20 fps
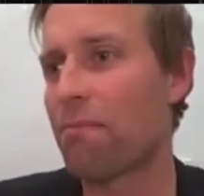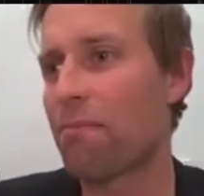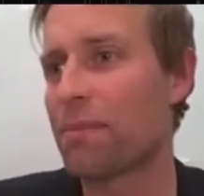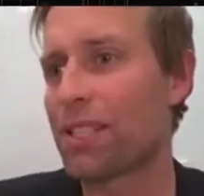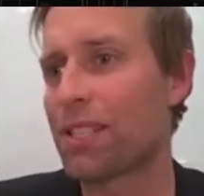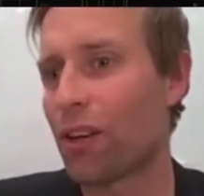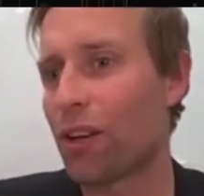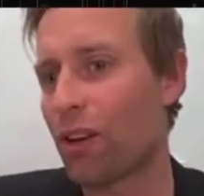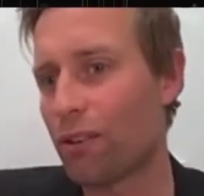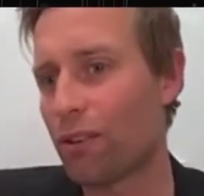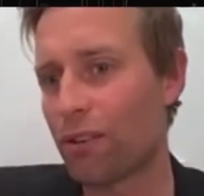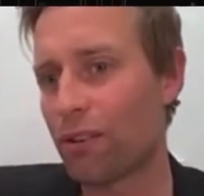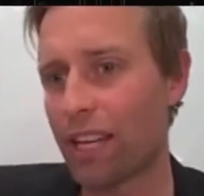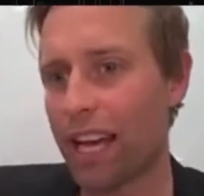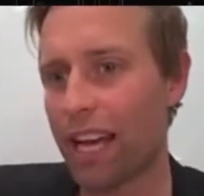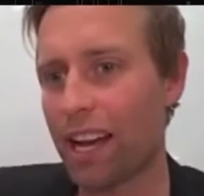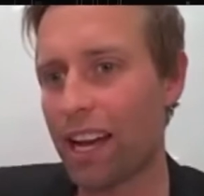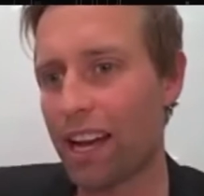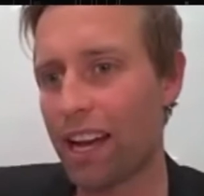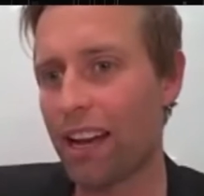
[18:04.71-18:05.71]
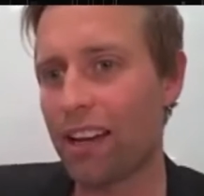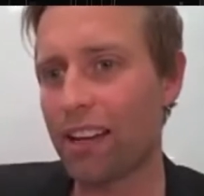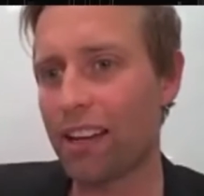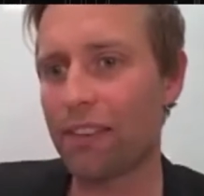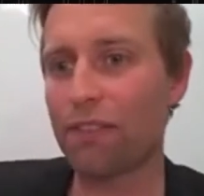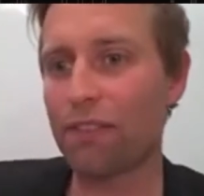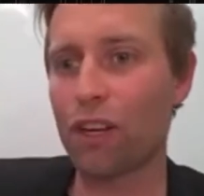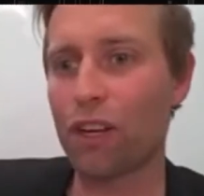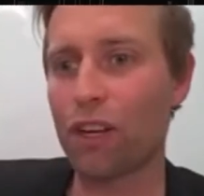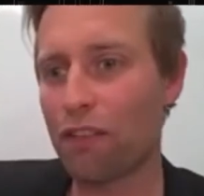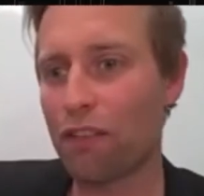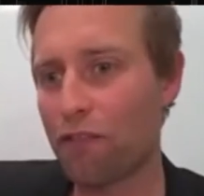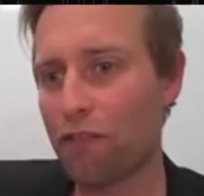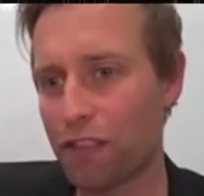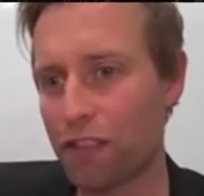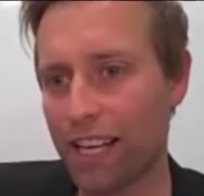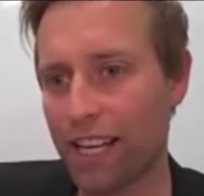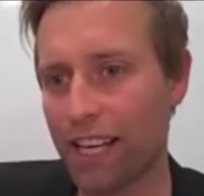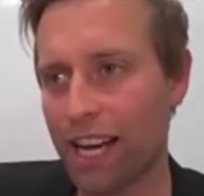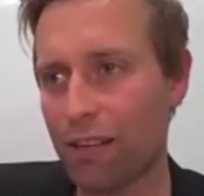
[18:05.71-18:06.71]
So if you've got the
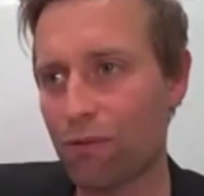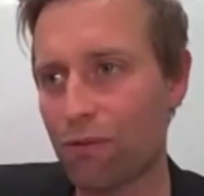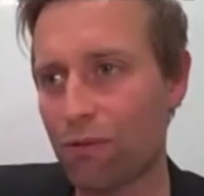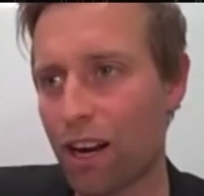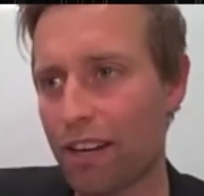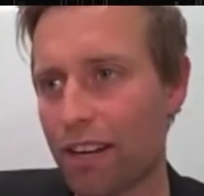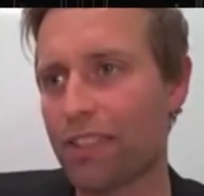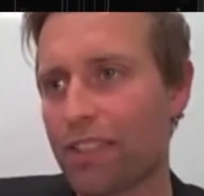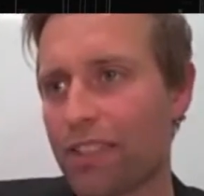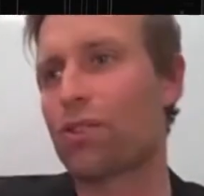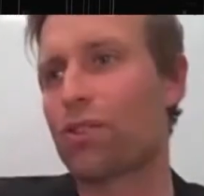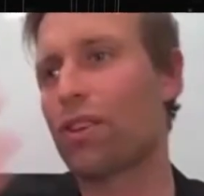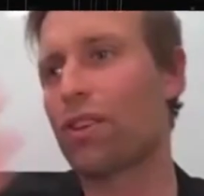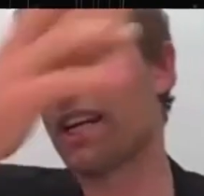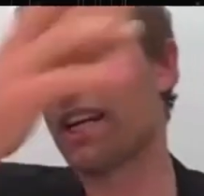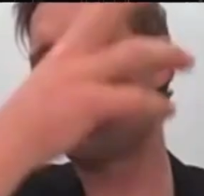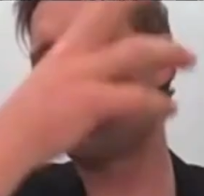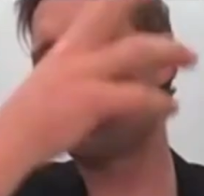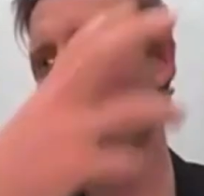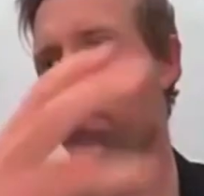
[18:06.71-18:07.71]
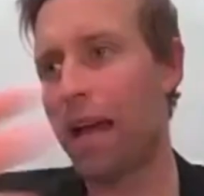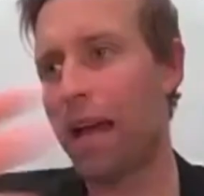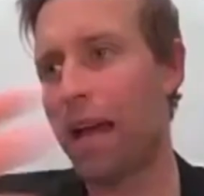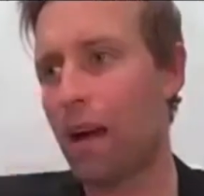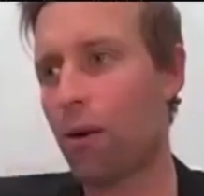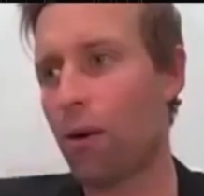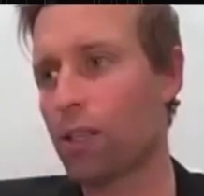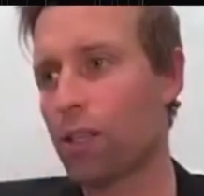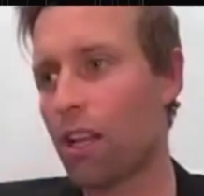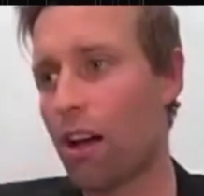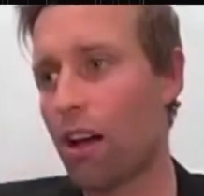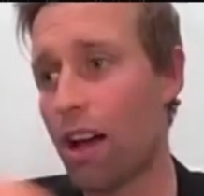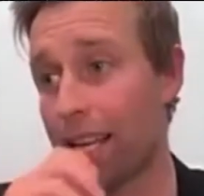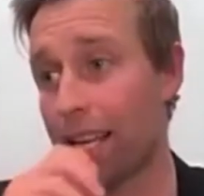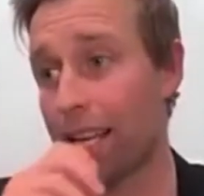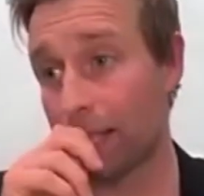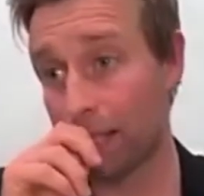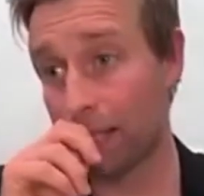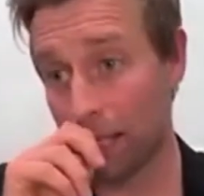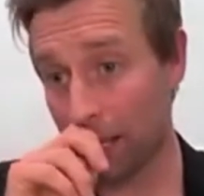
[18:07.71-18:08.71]
facade right on the street or power
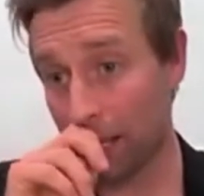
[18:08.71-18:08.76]
lines,